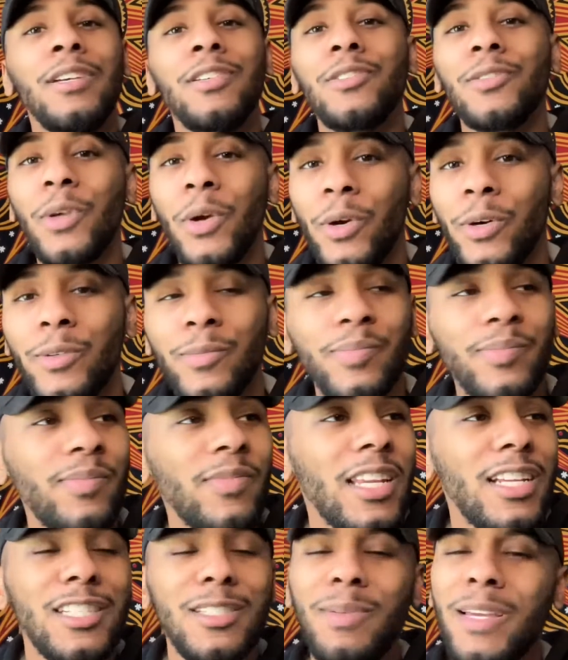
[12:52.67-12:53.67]
So
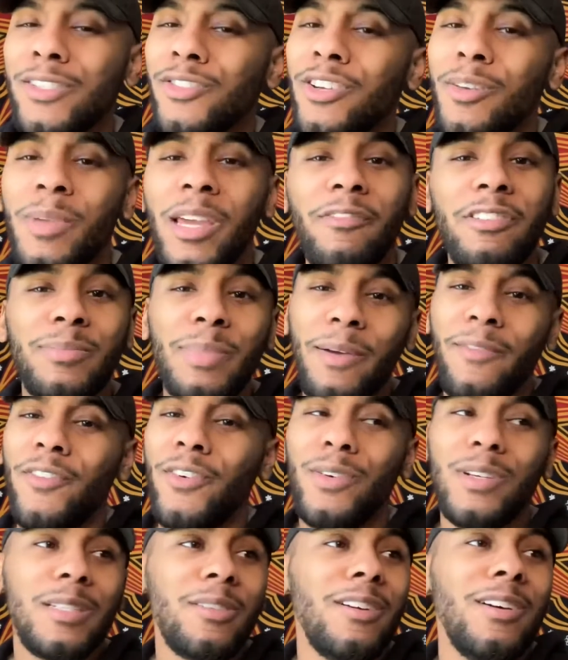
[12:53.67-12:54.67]
just make sure you're being
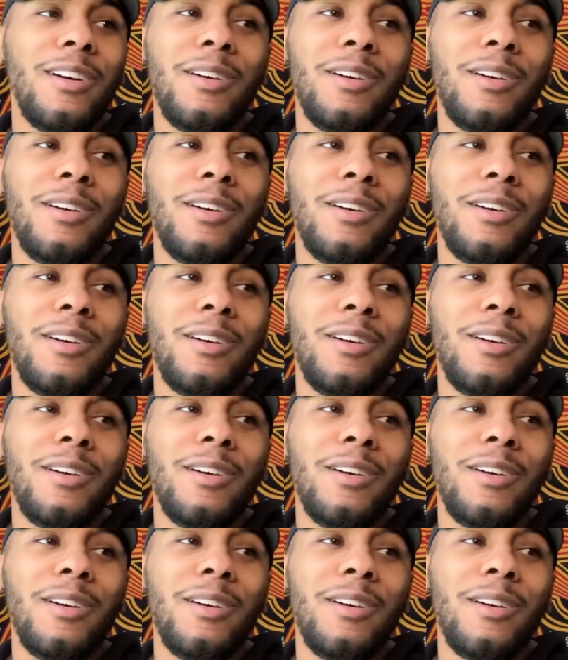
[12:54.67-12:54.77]
respectful.